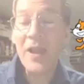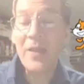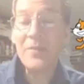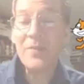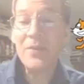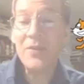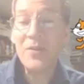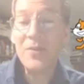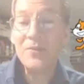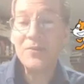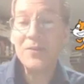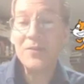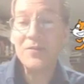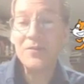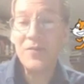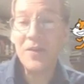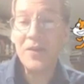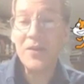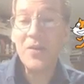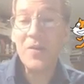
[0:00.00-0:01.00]
game that
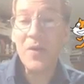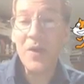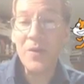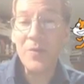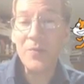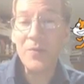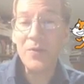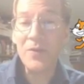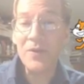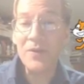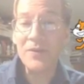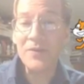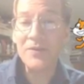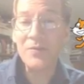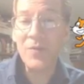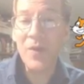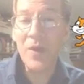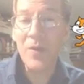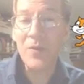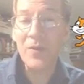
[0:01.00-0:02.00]
uses video input
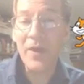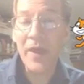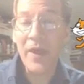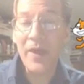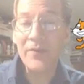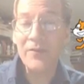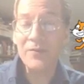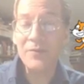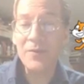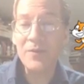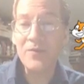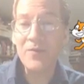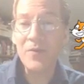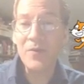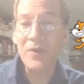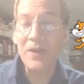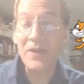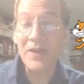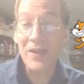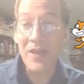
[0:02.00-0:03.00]
this way would have to be
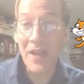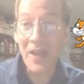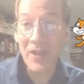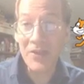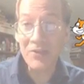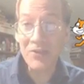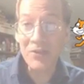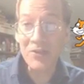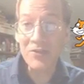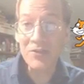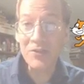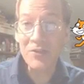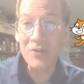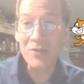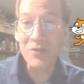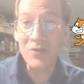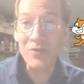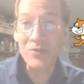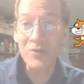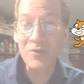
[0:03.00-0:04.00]
very engaging to the
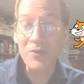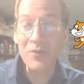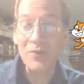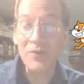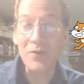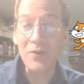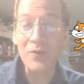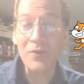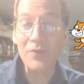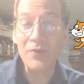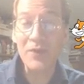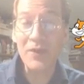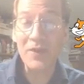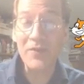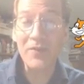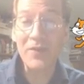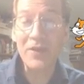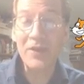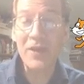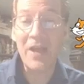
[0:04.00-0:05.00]
user and very
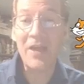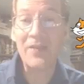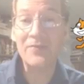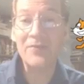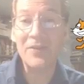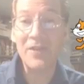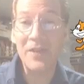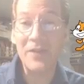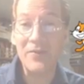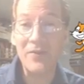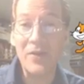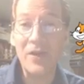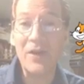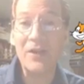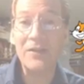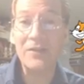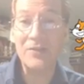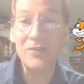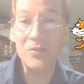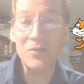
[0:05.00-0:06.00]
forgiving and have to give
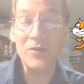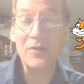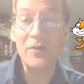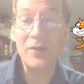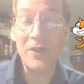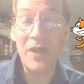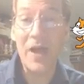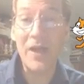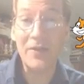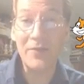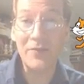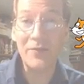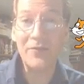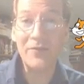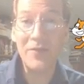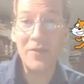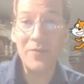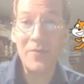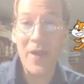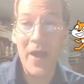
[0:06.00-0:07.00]
sort of a lot of
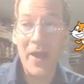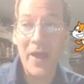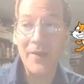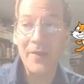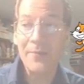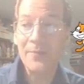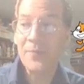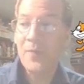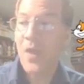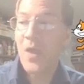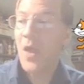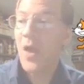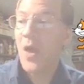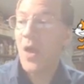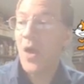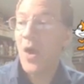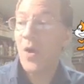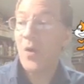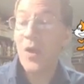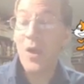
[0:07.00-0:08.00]
feedback.
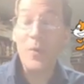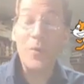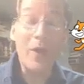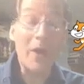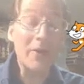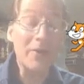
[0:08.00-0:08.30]
Okay, well,